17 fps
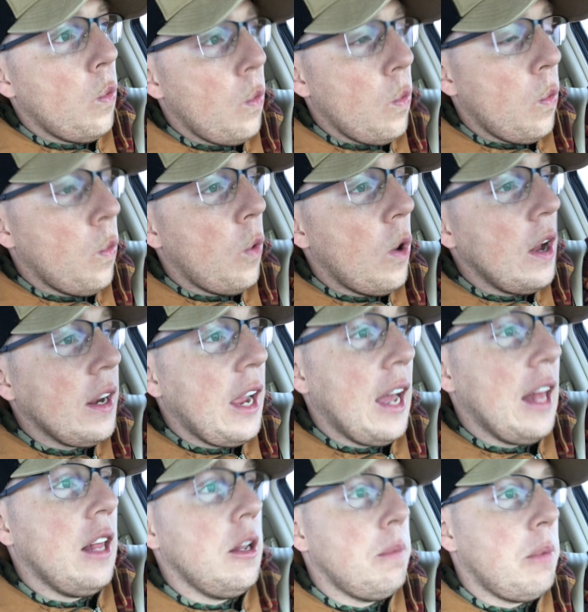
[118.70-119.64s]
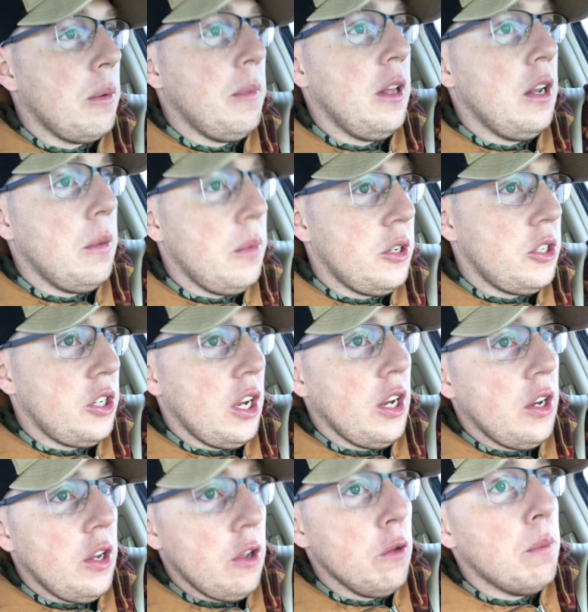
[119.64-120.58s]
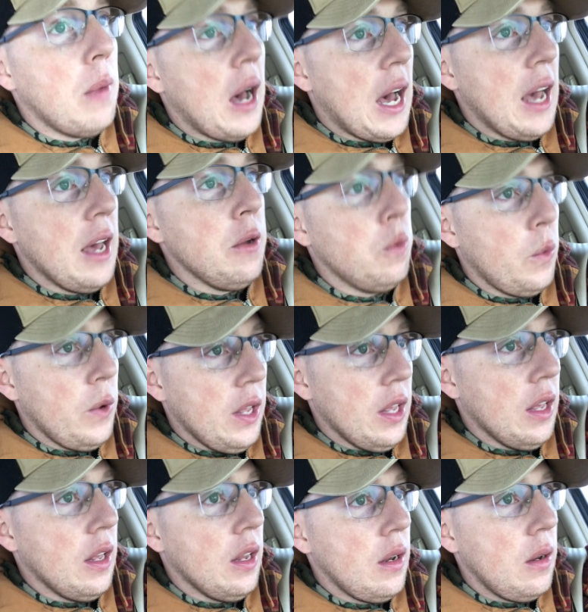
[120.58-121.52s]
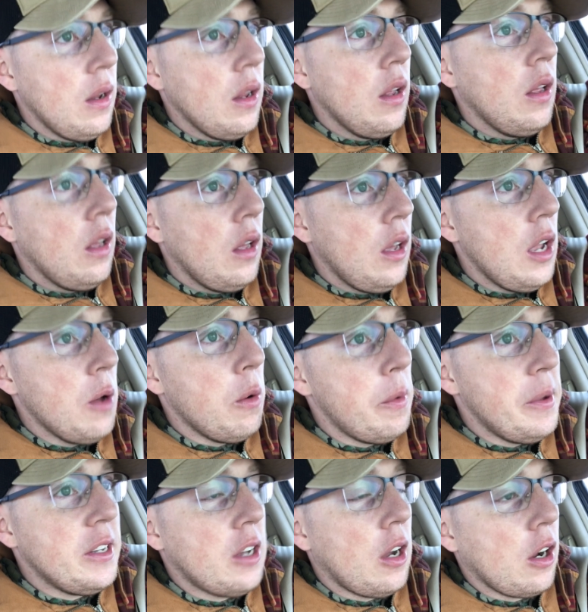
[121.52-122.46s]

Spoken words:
what gallon per minute machine do you buy and when. And he wanted me to talk